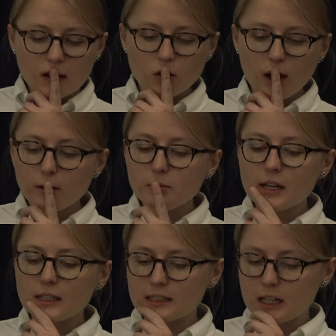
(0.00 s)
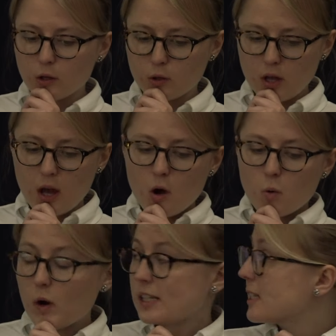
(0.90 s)
the
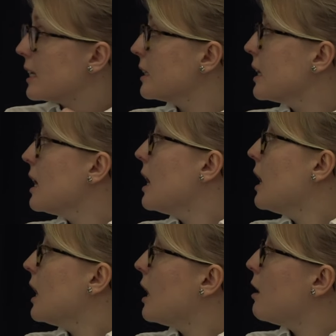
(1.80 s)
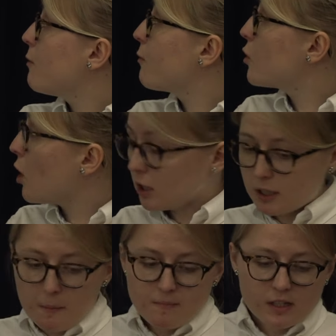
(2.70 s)
Southwestern front.
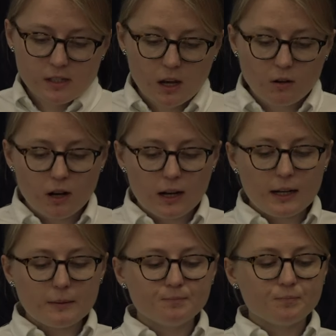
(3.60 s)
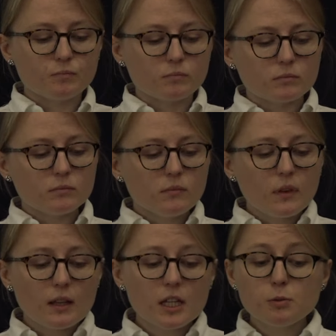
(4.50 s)
So
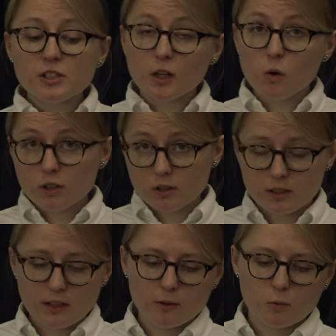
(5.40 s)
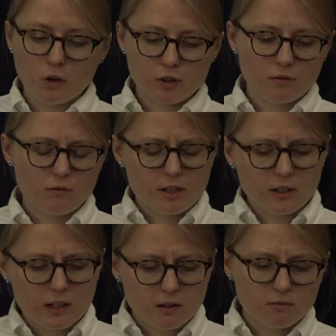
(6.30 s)
this was, according to Stephen Walsh, who
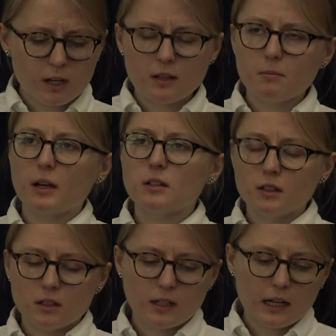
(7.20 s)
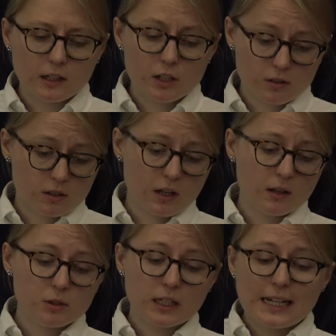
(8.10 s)
recently written about it in English, it
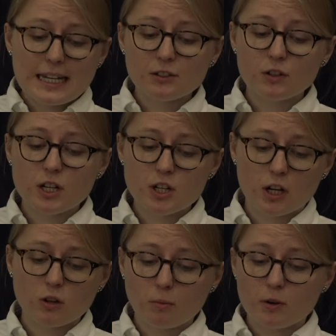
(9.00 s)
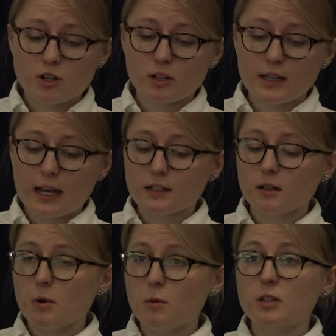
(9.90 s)
was a key strategic and operational tactical
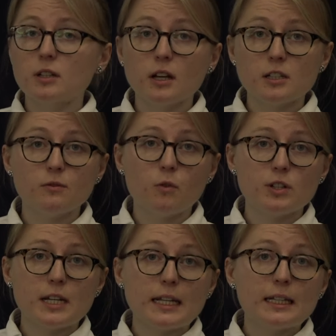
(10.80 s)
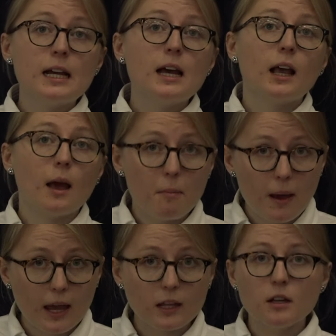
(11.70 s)
moment in the 1914
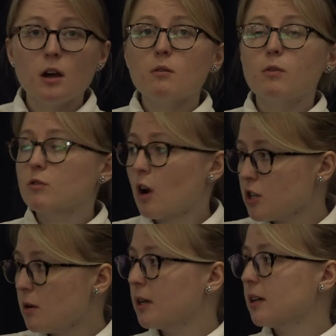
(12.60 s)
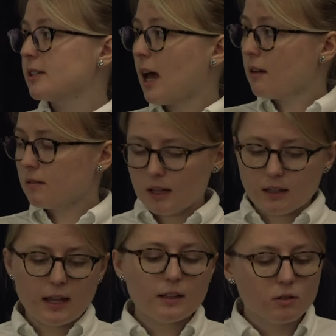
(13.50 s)
campaign for Russia, because that kind
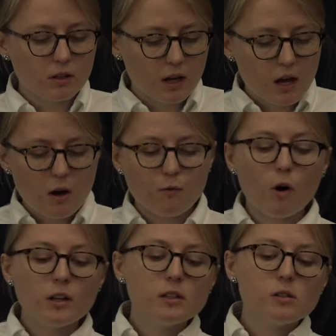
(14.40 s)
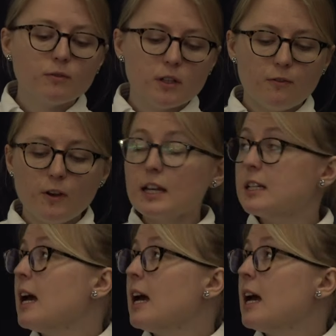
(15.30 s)
of led to the avoidance of defeat.